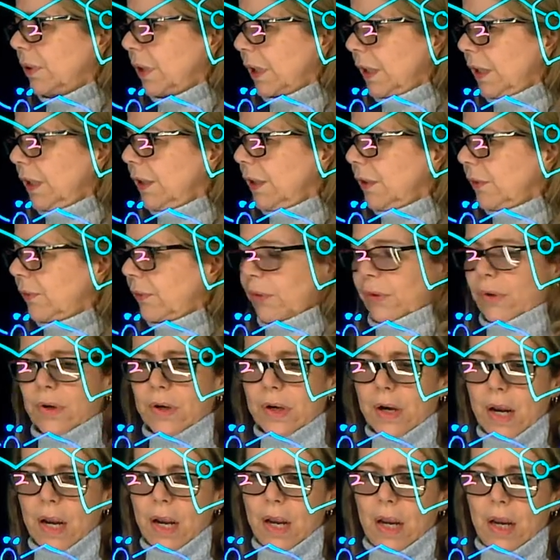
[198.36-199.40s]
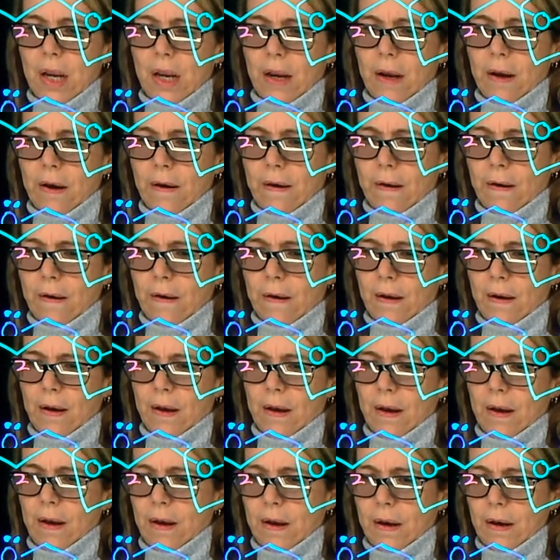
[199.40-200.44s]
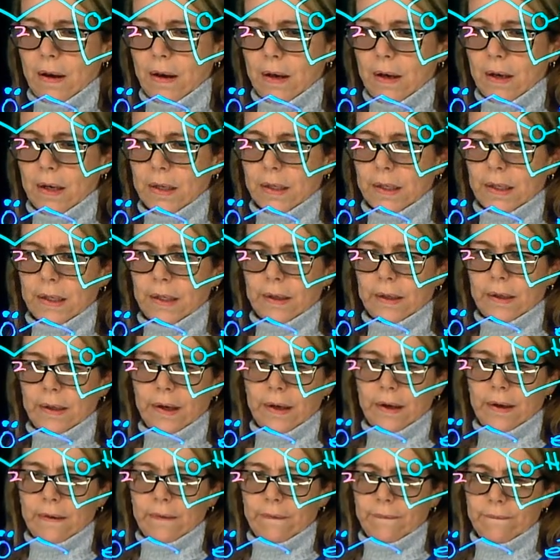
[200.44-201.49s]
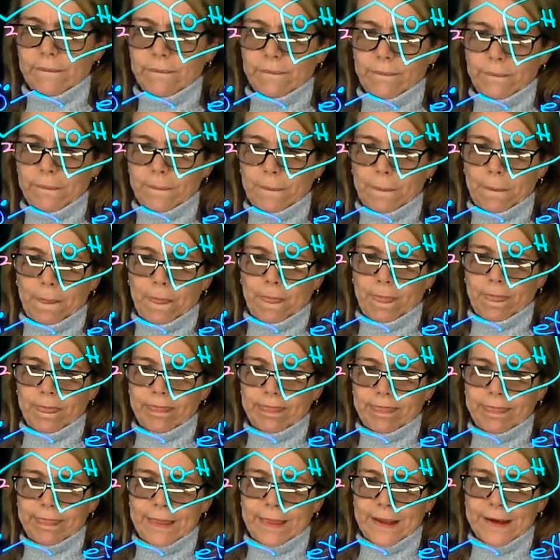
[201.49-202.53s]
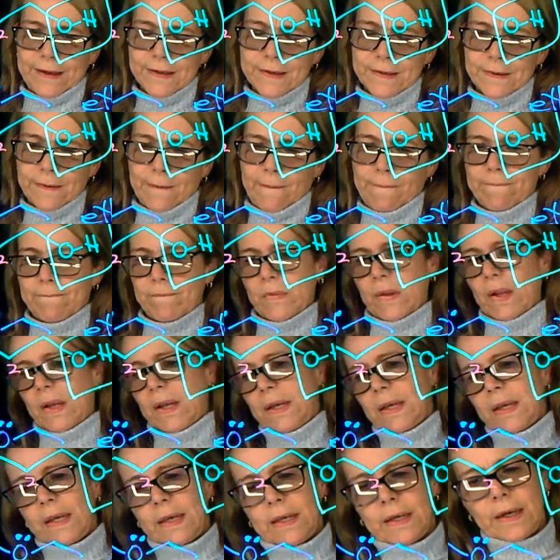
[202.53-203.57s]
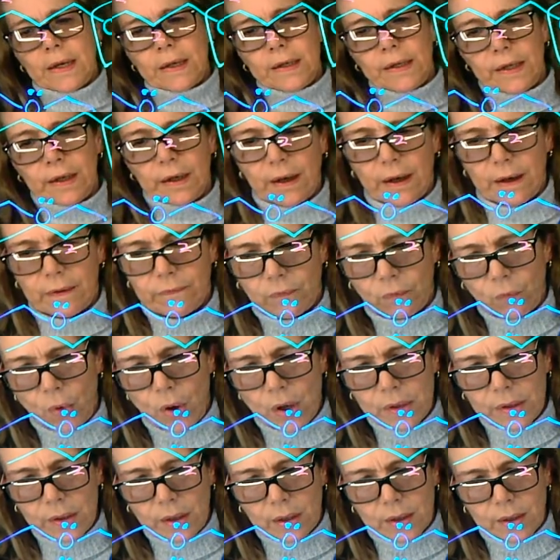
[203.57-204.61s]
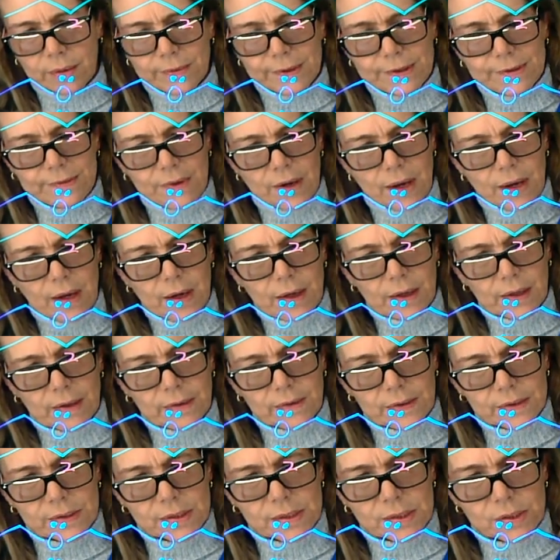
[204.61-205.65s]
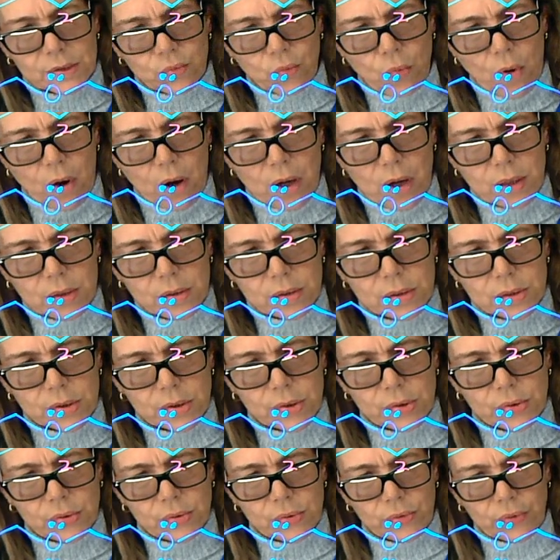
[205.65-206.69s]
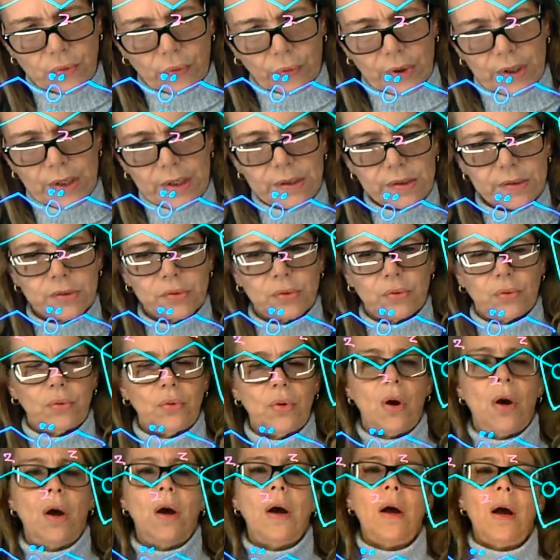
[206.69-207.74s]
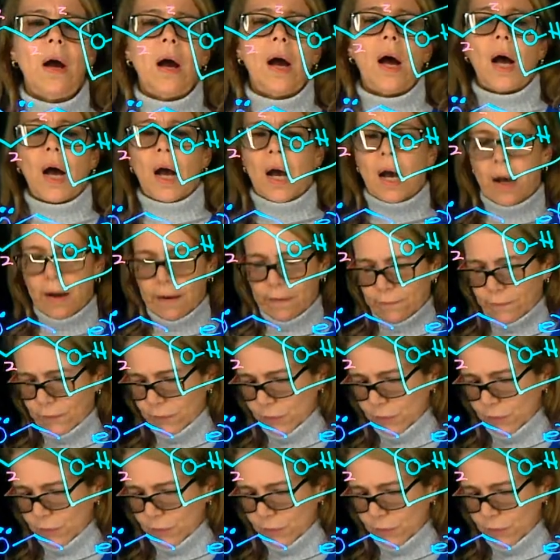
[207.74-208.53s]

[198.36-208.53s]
ether. I can have this. And I here have 1 carbon, and this is 1, 2, 3, so 4